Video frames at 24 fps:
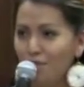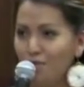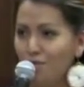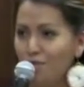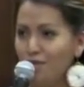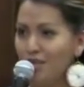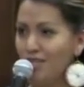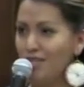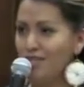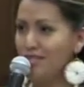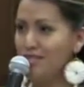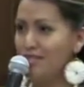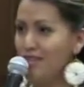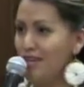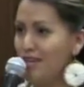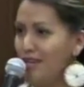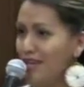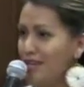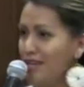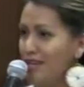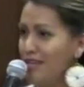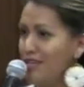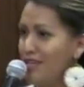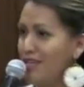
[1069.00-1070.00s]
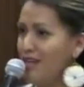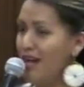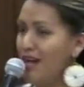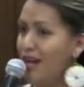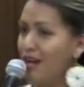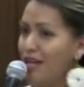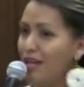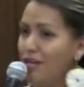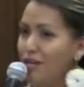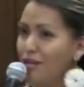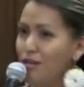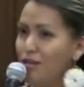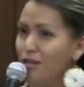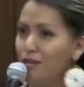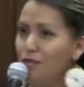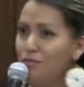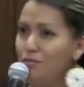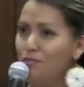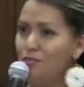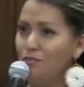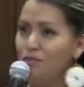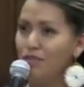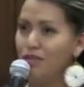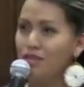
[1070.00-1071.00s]
Lopez, and I
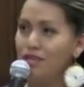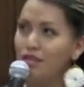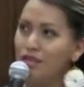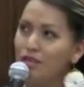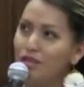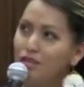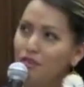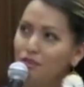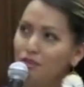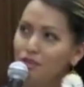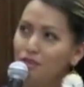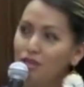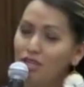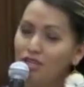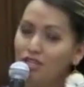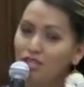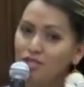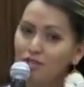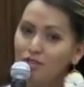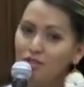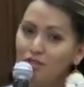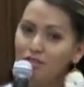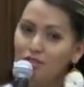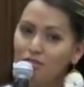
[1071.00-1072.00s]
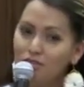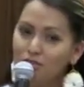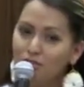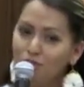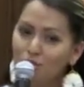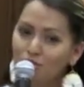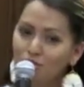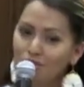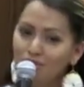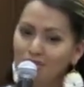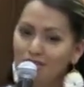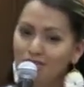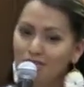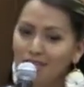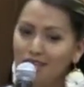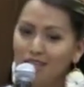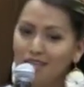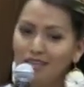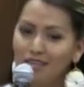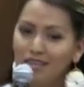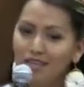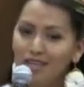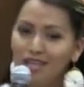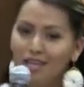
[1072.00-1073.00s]
am 32 years old,
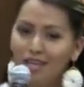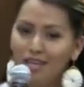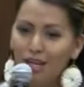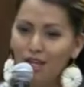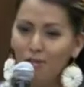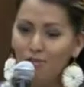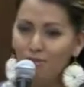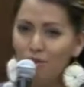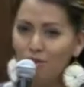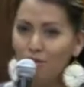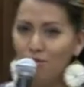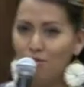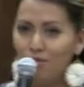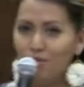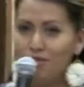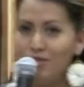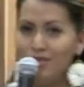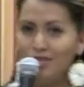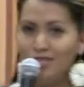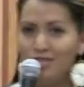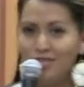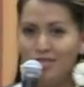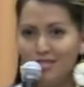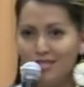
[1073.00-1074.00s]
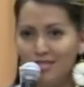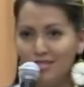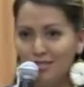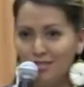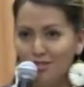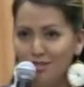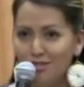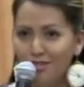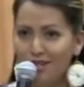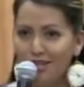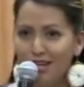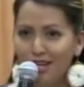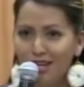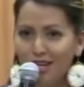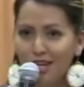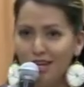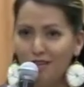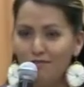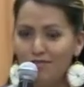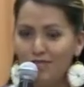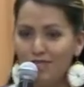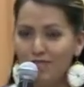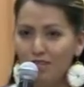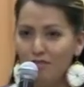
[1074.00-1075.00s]
and I'm the only sister. I
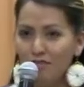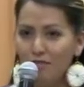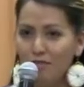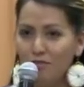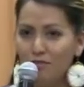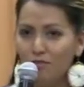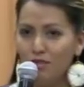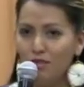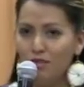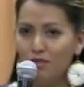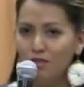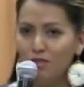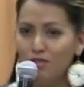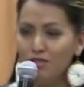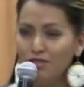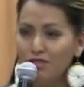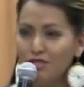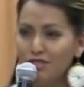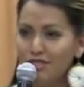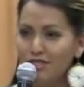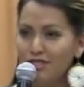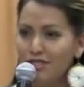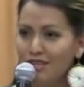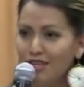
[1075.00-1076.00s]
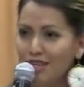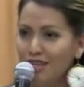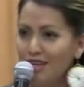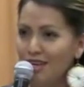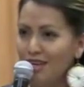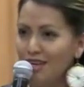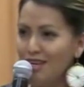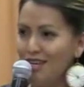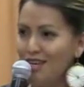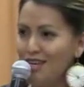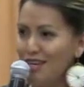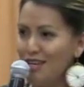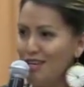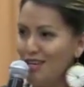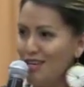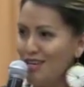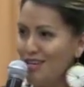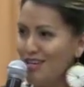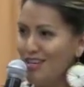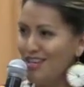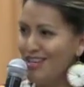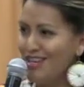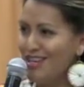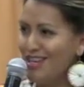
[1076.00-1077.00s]
have 7 brothers.
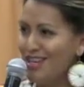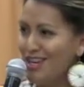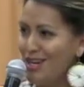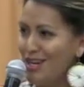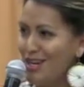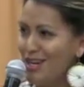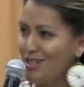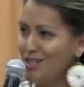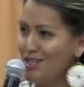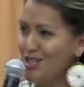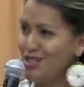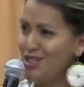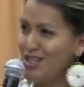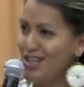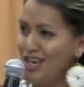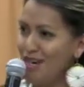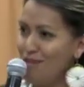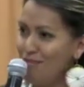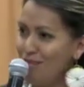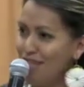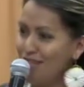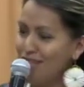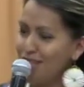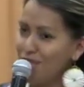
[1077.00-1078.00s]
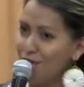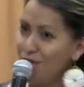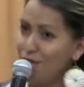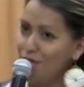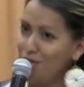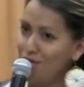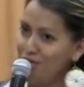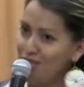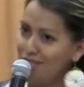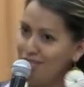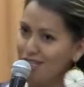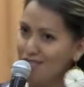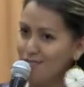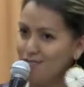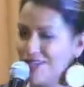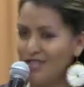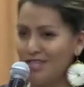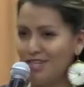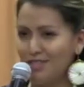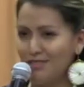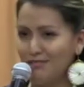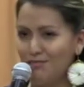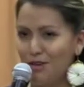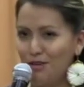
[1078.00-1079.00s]
Actually, I'm like the oldest
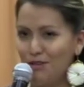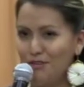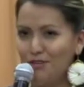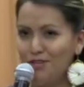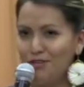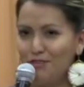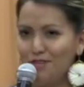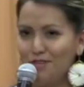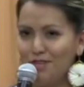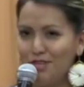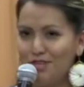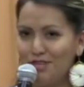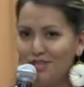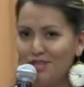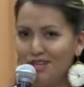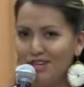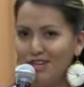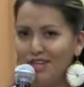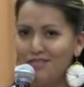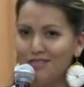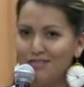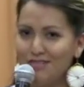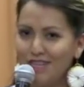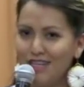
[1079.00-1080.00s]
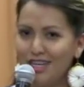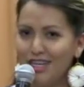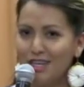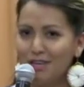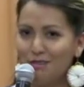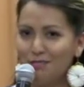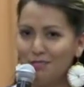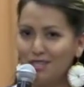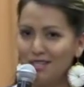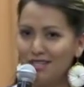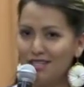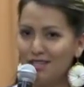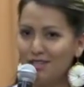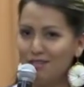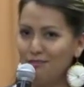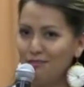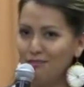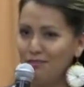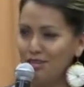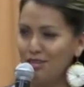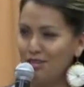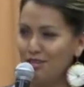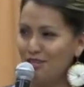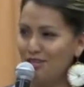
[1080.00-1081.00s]
because my older brother, I take him as a little
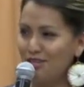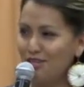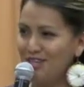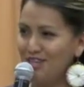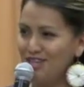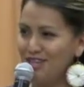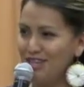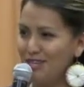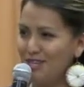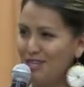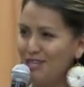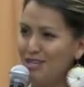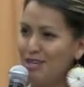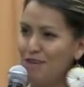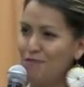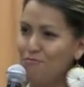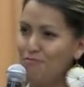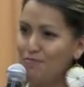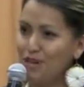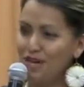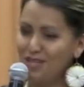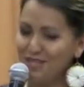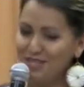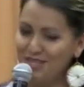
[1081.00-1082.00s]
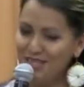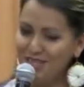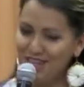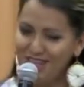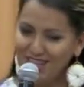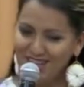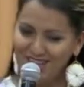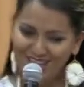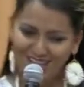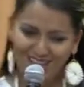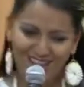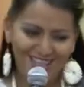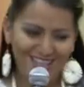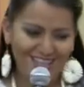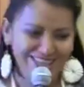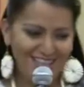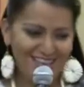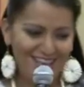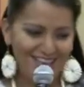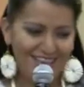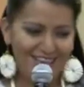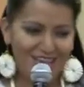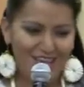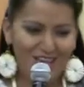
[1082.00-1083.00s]
brother. I'm bossy,
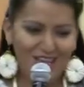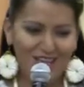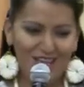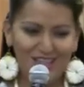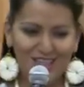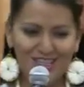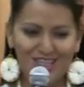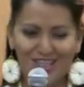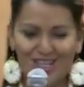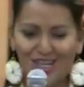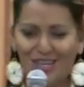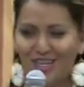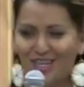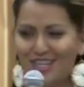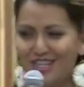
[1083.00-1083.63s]
and